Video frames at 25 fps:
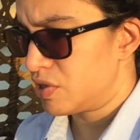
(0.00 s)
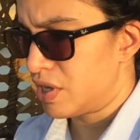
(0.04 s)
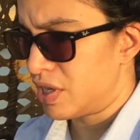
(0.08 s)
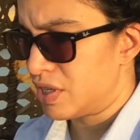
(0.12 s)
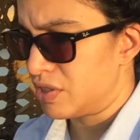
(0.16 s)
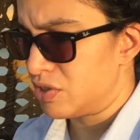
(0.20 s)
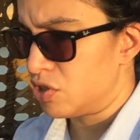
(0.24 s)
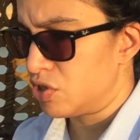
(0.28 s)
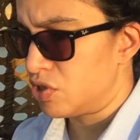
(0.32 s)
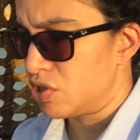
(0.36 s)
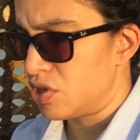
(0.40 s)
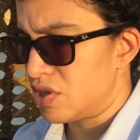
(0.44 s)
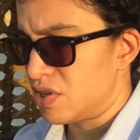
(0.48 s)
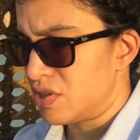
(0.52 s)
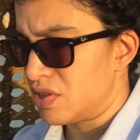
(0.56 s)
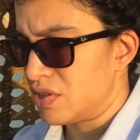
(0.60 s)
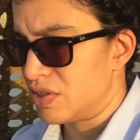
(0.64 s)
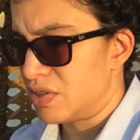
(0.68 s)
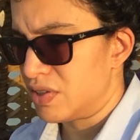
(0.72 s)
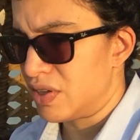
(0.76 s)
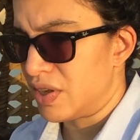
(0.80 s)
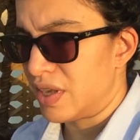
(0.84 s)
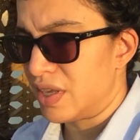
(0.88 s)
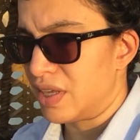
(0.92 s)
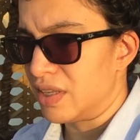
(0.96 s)
And she
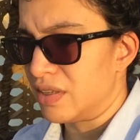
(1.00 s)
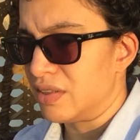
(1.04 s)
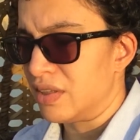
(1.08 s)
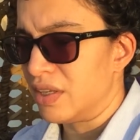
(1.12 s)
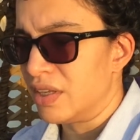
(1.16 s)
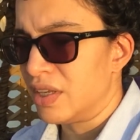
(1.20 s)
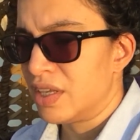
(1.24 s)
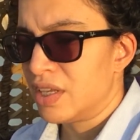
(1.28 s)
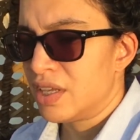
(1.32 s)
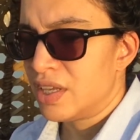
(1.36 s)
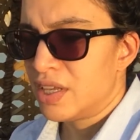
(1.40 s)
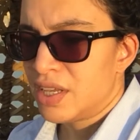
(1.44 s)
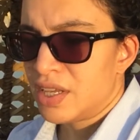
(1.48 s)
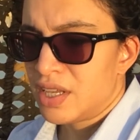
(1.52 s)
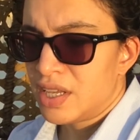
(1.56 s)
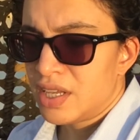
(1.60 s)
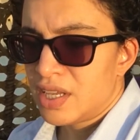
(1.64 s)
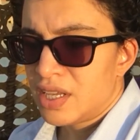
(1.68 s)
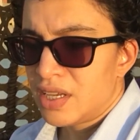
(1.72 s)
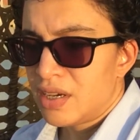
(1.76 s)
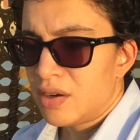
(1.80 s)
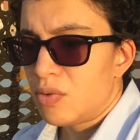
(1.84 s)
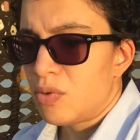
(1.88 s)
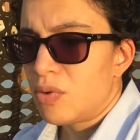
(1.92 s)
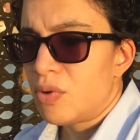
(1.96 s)
said,
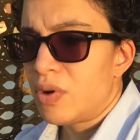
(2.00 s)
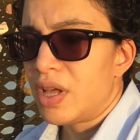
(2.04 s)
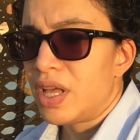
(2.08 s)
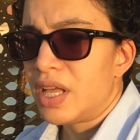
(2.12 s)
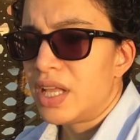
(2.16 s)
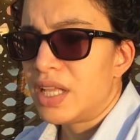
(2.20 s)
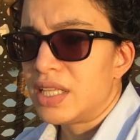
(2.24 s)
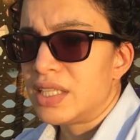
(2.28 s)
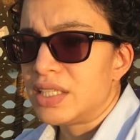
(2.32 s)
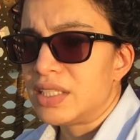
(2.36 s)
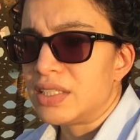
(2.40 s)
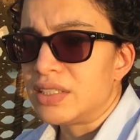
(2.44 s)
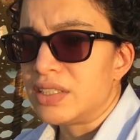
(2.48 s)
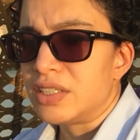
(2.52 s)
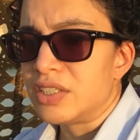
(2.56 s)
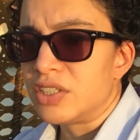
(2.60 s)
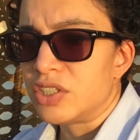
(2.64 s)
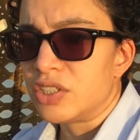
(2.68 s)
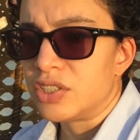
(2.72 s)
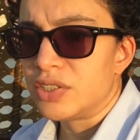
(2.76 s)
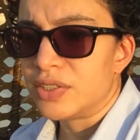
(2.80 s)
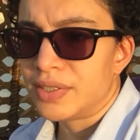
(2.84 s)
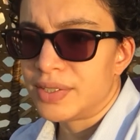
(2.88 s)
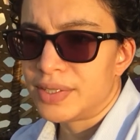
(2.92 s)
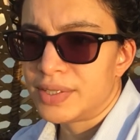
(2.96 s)
well,
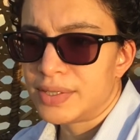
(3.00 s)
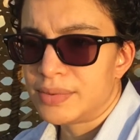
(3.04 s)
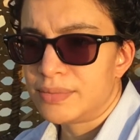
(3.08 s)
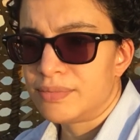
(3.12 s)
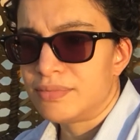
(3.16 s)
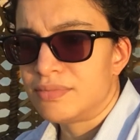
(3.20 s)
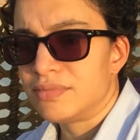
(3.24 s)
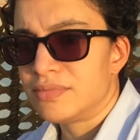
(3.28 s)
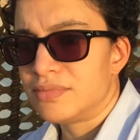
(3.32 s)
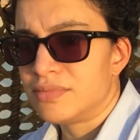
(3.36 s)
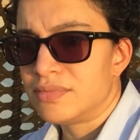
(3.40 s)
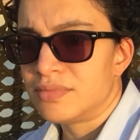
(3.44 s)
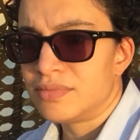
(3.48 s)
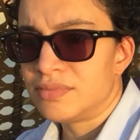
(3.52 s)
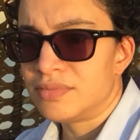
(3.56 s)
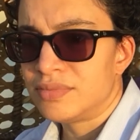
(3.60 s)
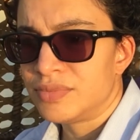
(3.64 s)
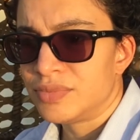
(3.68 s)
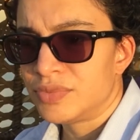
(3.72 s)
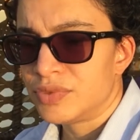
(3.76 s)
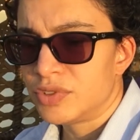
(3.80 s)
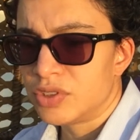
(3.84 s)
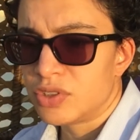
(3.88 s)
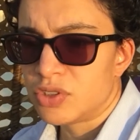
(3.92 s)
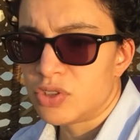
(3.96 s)

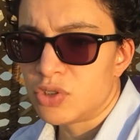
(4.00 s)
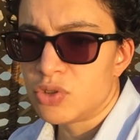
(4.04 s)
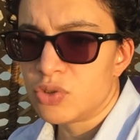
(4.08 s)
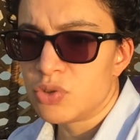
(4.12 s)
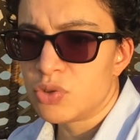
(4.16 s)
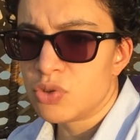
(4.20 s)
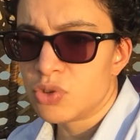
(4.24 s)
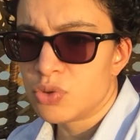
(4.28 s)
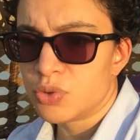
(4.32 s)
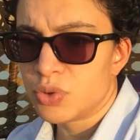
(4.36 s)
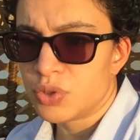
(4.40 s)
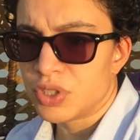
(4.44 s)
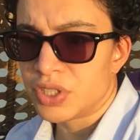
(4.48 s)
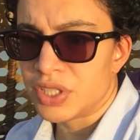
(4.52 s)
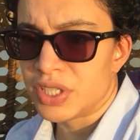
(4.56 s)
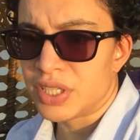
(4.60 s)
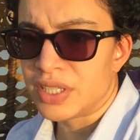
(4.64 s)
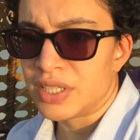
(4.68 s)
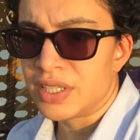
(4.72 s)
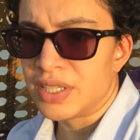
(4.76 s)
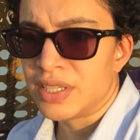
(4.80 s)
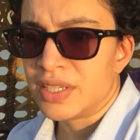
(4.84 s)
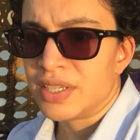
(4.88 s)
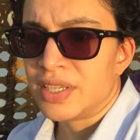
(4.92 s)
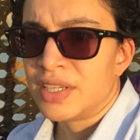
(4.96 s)

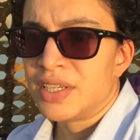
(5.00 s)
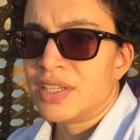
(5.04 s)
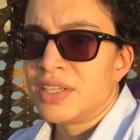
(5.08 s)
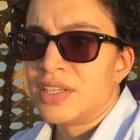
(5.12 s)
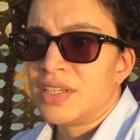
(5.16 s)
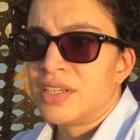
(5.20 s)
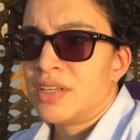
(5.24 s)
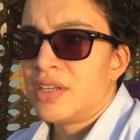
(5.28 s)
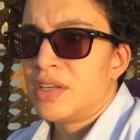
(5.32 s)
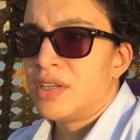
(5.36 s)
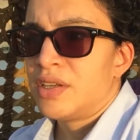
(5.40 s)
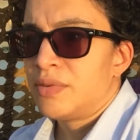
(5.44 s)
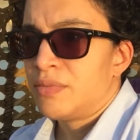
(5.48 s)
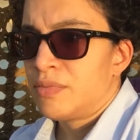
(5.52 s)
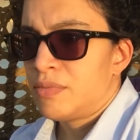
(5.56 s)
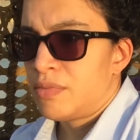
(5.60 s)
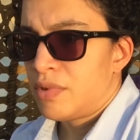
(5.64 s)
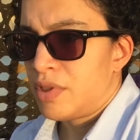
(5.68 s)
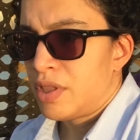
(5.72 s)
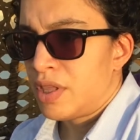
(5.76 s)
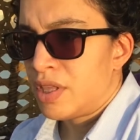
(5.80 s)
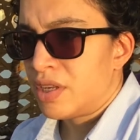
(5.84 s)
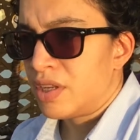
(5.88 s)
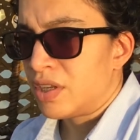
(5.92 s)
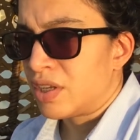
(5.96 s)
usually
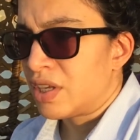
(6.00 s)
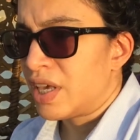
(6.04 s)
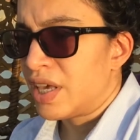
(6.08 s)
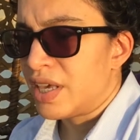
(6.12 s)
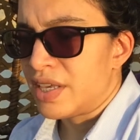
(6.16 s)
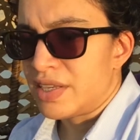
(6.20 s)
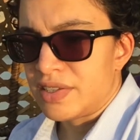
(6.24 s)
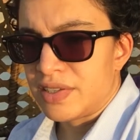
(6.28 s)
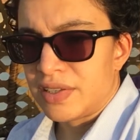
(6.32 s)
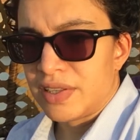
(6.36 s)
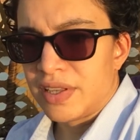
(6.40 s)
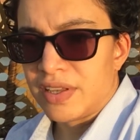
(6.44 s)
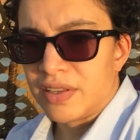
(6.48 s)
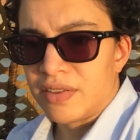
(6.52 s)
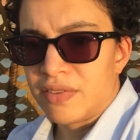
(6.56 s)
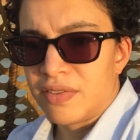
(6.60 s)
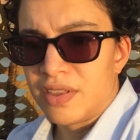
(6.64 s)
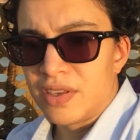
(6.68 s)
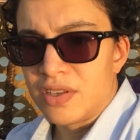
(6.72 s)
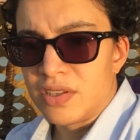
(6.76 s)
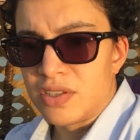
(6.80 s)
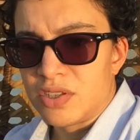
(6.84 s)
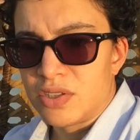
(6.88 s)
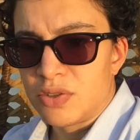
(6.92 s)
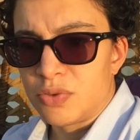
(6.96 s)
in a case like
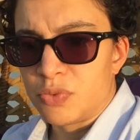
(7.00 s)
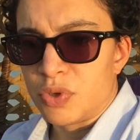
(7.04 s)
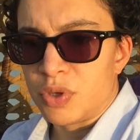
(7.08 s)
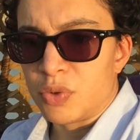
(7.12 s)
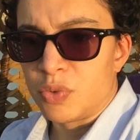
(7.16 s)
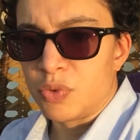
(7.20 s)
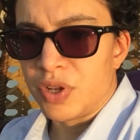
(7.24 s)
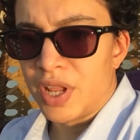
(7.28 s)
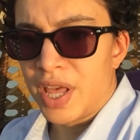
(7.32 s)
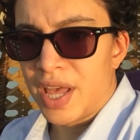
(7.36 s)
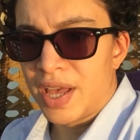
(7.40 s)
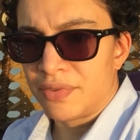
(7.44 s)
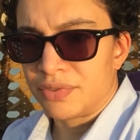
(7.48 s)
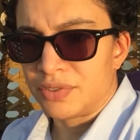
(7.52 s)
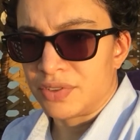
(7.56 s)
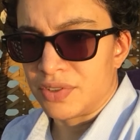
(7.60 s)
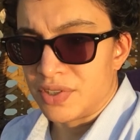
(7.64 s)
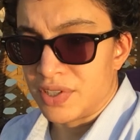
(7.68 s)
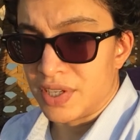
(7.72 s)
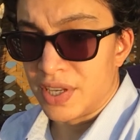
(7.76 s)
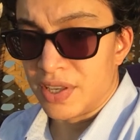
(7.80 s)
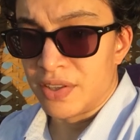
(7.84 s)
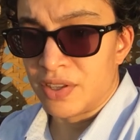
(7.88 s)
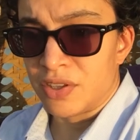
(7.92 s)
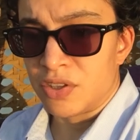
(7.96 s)
this, we would have to
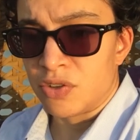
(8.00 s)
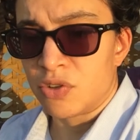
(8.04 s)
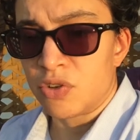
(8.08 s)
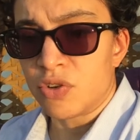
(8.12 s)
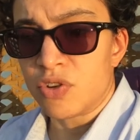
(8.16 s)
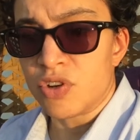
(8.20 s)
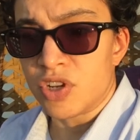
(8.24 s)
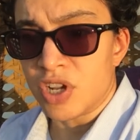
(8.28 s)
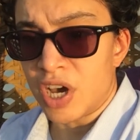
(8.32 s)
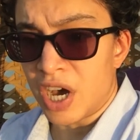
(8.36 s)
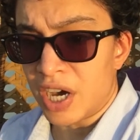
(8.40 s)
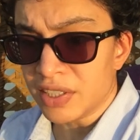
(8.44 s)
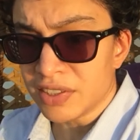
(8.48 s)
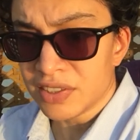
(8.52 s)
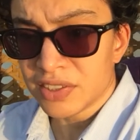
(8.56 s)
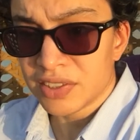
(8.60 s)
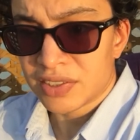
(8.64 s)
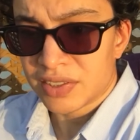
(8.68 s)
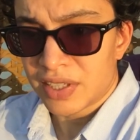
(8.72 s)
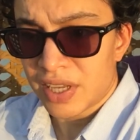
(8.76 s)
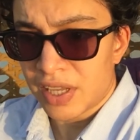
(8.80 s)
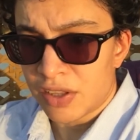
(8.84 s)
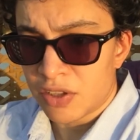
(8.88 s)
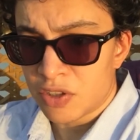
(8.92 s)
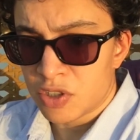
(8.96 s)
say that you're not
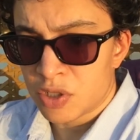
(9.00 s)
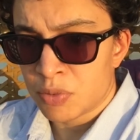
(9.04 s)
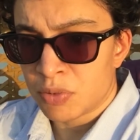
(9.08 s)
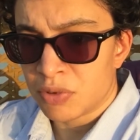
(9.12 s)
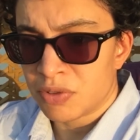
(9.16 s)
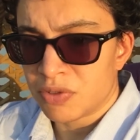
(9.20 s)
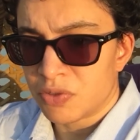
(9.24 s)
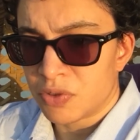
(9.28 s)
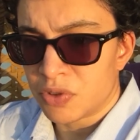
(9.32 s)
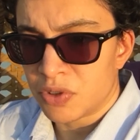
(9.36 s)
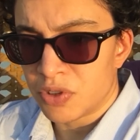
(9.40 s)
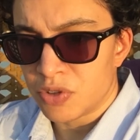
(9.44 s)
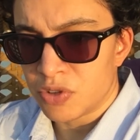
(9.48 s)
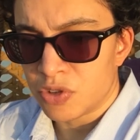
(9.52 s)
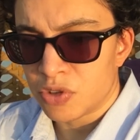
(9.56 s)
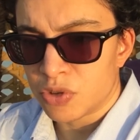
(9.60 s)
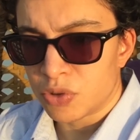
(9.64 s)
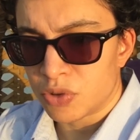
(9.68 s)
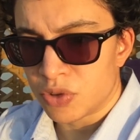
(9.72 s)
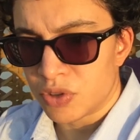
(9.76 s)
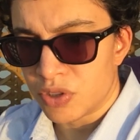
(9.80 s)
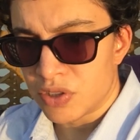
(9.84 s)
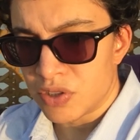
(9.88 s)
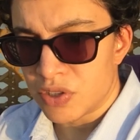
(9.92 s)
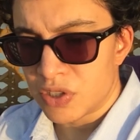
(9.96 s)
eligible for
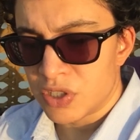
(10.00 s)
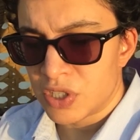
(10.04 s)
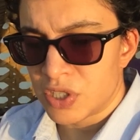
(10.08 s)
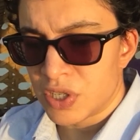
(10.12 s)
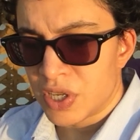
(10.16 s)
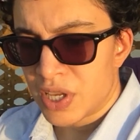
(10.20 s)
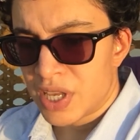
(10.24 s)
insurance,